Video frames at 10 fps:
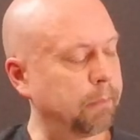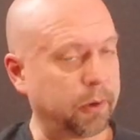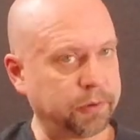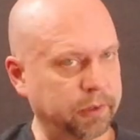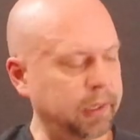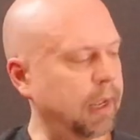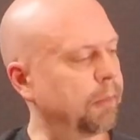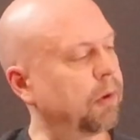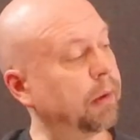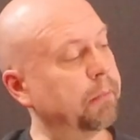Personally,
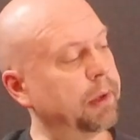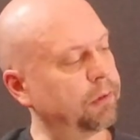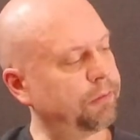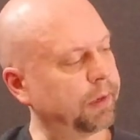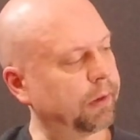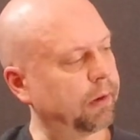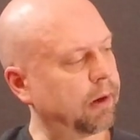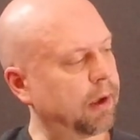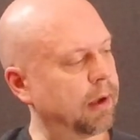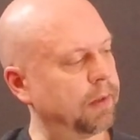I'm going middle
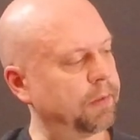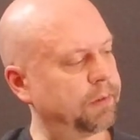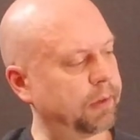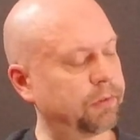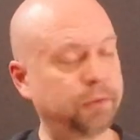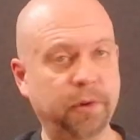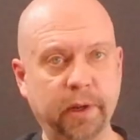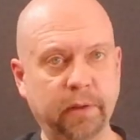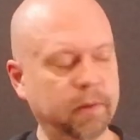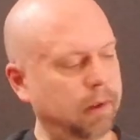finger on the 6th
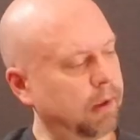string,